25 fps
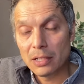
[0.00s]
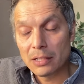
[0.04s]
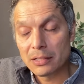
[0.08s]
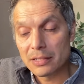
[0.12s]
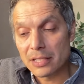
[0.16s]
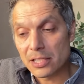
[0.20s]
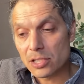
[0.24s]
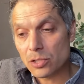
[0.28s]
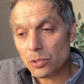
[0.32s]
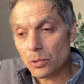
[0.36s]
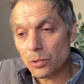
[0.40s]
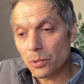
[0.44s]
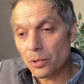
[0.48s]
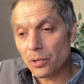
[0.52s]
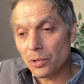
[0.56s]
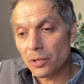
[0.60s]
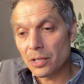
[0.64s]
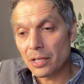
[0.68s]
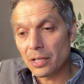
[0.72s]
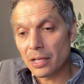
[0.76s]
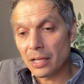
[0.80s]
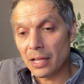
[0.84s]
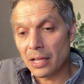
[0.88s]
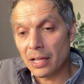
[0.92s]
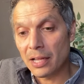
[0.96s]

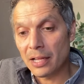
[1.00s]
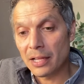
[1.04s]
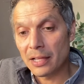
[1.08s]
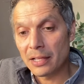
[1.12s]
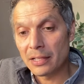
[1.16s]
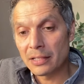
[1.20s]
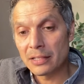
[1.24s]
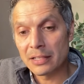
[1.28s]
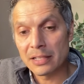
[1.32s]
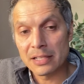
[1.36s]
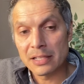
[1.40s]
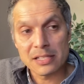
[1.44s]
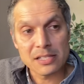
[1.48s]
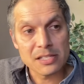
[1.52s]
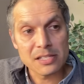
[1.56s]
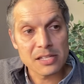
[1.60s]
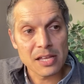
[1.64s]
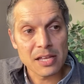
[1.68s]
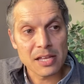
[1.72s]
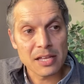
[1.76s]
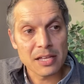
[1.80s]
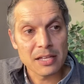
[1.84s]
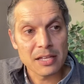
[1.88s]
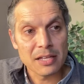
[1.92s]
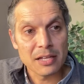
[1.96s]
Discord is
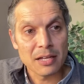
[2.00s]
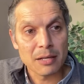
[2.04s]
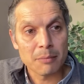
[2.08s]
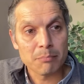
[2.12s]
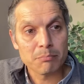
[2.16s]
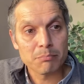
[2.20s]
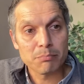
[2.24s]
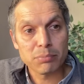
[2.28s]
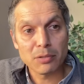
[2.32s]
a